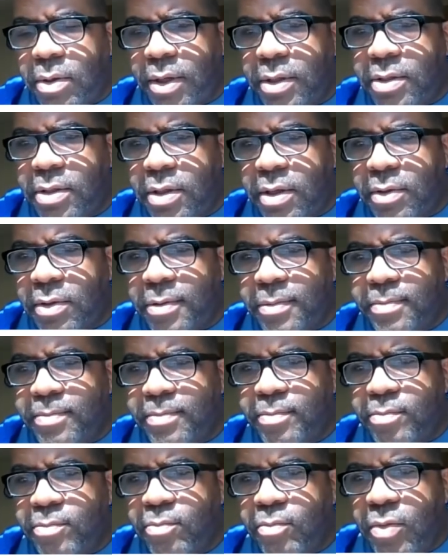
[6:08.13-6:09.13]
each other,
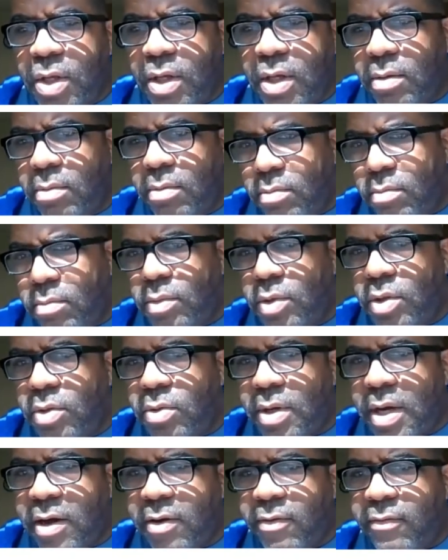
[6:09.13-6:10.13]
then
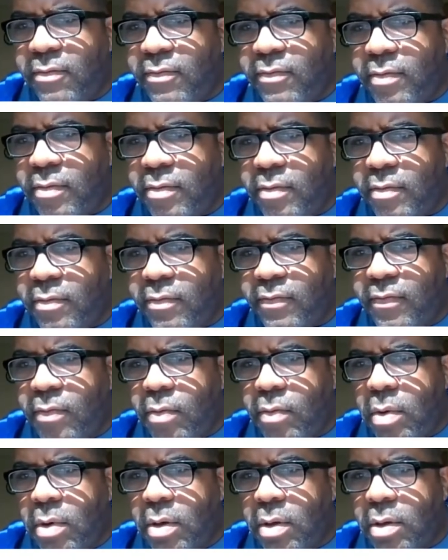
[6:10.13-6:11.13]
you'll have
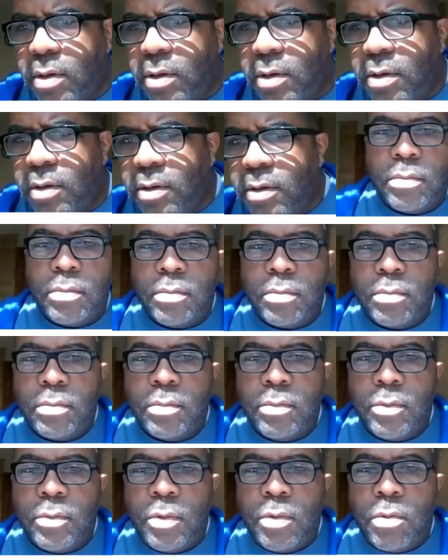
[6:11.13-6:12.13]
4.
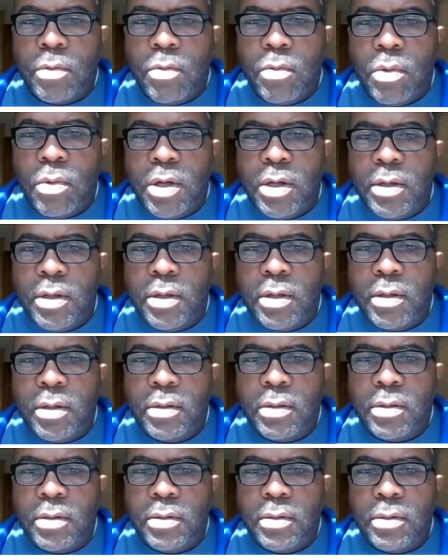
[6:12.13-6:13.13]
1,
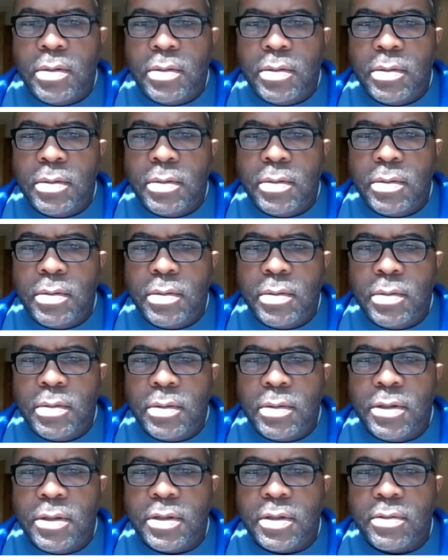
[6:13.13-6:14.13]

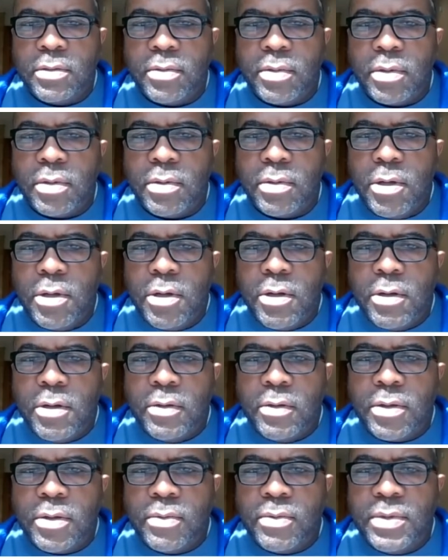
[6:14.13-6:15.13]
0.
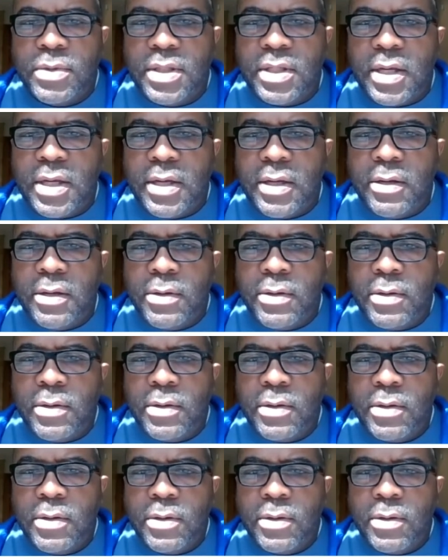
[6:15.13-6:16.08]
So 10